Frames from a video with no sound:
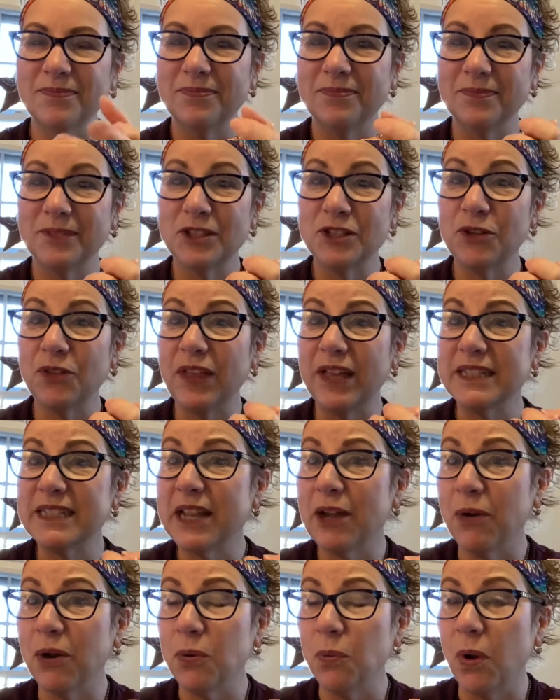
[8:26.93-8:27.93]
So that's
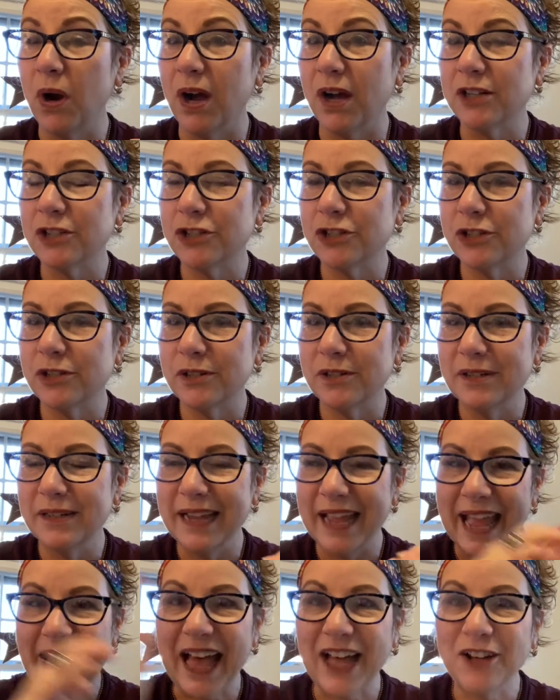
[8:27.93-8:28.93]
how I wash.
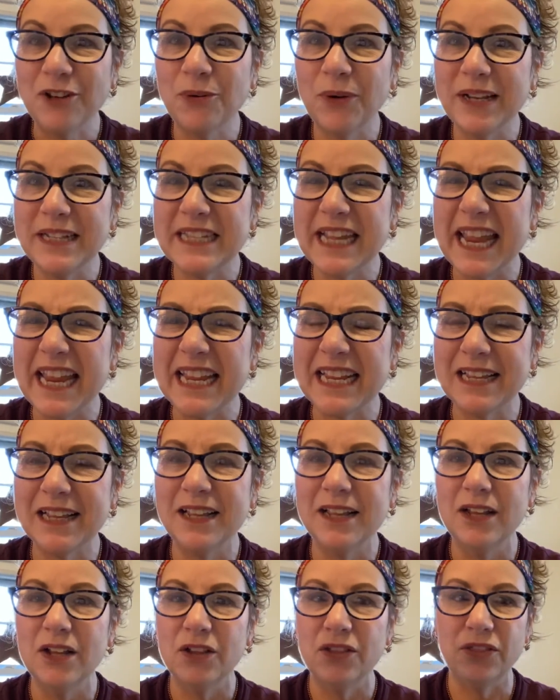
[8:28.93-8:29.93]
How do I take
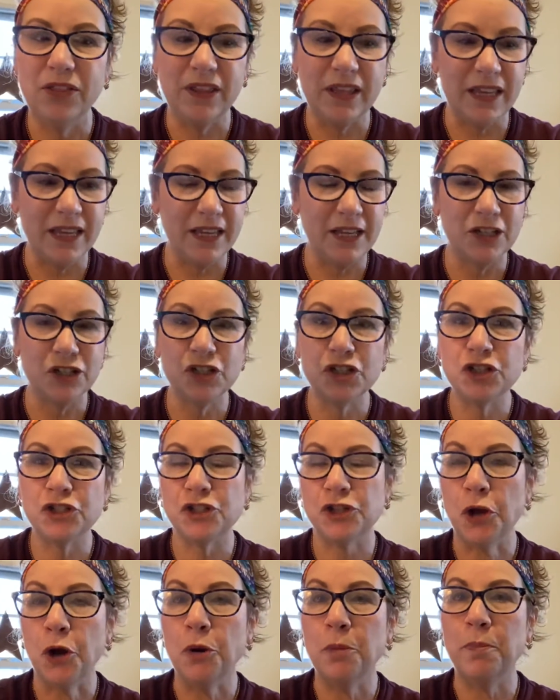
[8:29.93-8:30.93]
the
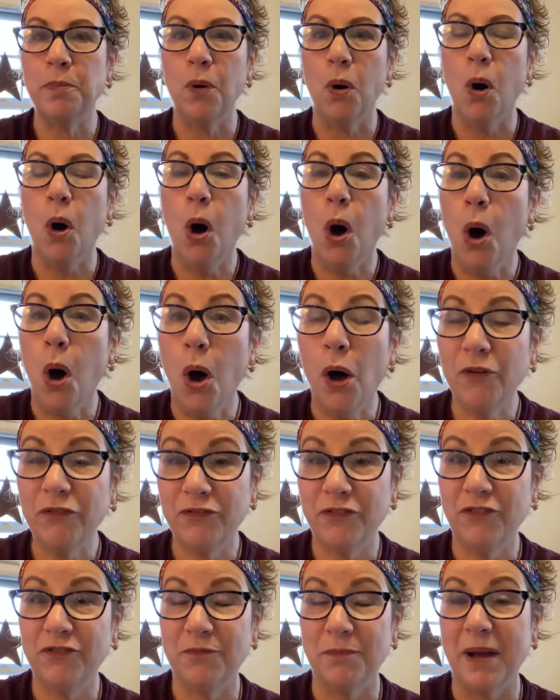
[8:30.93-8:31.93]
soap off
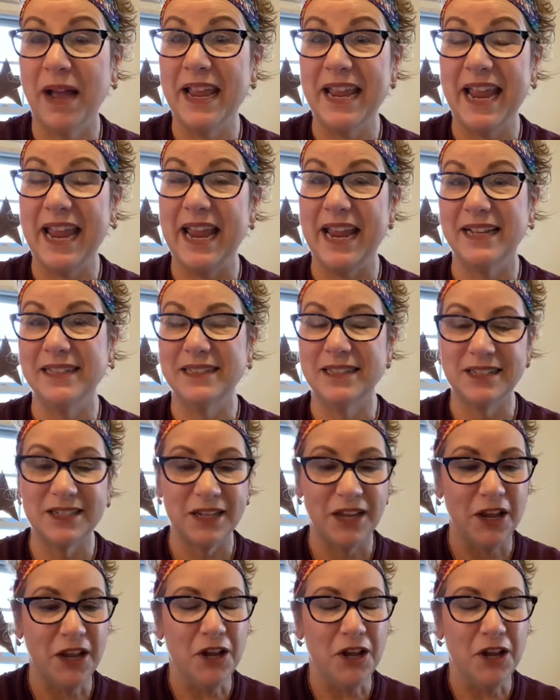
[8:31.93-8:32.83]
of my hands?